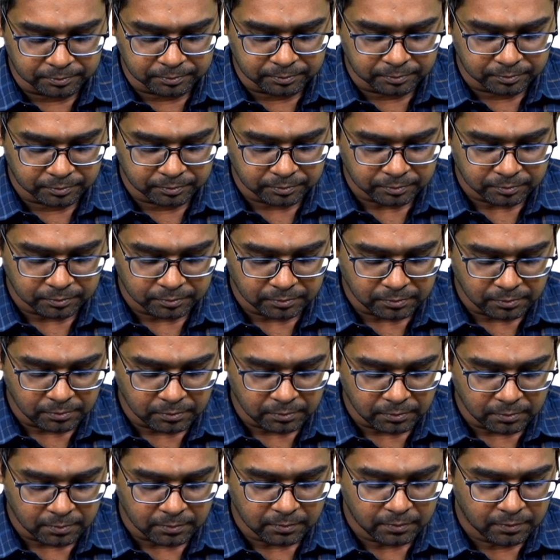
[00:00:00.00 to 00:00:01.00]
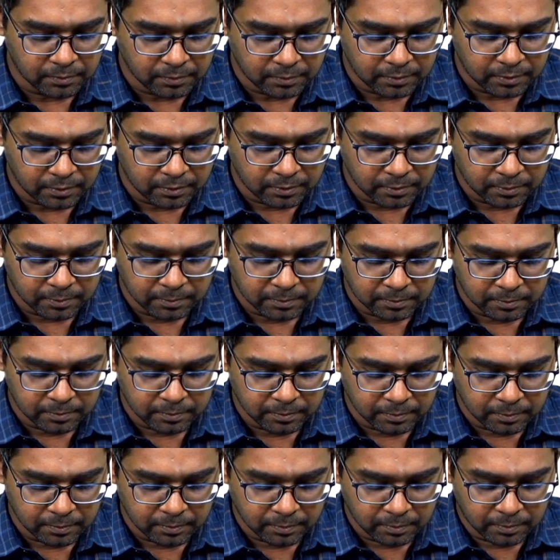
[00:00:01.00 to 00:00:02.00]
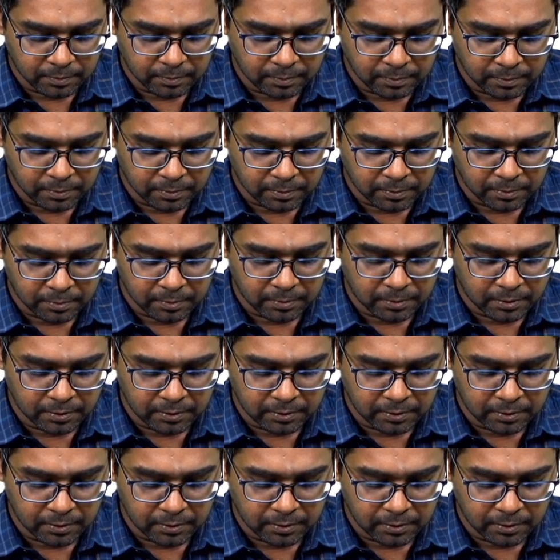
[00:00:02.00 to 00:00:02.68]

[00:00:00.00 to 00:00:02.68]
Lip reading: (no one is talking)